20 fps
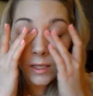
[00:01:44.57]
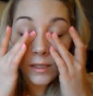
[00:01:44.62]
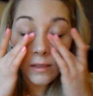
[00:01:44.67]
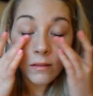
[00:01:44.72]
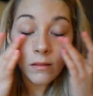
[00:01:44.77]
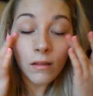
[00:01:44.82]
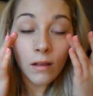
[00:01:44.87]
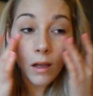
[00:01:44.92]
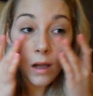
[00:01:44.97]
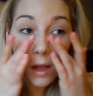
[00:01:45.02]
And
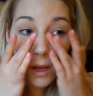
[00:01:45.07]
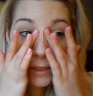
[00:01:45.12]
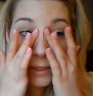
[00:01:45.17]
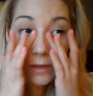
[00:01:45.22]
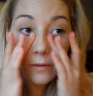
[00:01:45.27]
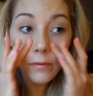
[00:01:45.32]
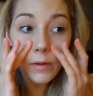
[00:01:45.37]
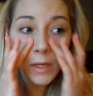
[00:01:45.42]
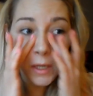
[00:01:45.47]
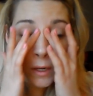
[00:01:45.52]
I
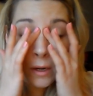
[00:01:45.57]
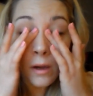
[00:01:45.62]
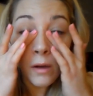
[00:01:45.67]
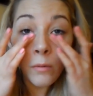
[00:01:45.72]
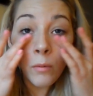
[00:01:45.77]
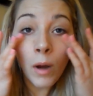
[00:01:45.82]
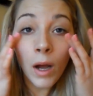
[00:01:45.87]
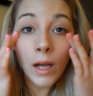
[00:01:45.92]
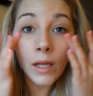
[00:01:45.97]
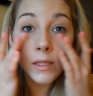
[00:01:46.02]
don't really
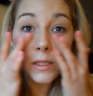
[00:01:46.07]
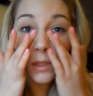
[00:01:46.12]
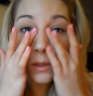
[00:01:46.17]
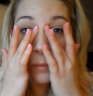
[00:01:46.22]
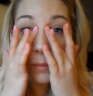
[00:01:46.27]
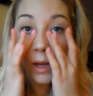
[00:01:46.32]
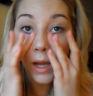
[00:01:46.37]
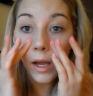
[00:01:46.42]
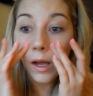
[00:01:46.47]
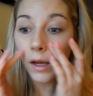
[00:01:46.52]
know why I
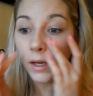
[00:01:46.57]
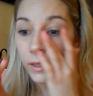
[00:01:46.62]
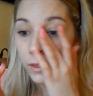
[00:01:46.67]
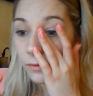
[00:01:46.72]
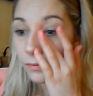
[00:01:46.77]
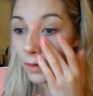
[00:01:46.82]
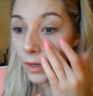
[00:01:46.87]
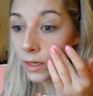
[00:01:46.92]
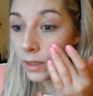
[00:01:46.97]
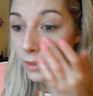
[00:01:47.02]
do my
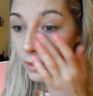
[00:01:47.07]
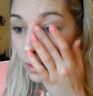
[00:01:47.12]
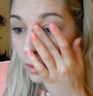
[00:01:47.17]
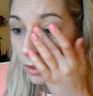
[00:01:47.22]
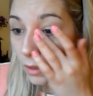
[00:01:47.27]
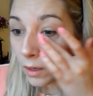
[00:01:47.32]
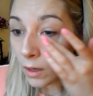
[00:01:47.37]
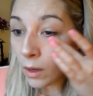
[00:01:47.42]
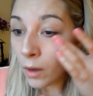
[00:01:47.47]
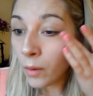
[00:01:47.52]
eyes
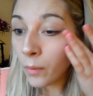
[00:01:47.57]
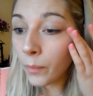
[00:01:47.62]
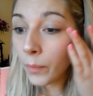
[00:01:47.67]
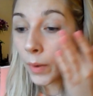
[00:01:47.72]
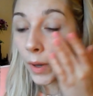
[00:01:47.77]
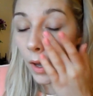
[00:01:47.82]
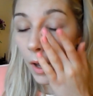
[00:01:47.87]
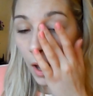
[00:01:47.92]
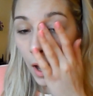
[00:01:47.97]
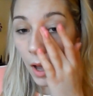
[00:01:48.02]
first,
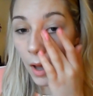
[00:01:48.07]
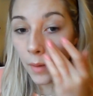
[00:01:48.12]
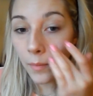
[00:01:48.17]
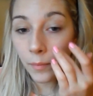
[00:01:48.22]
but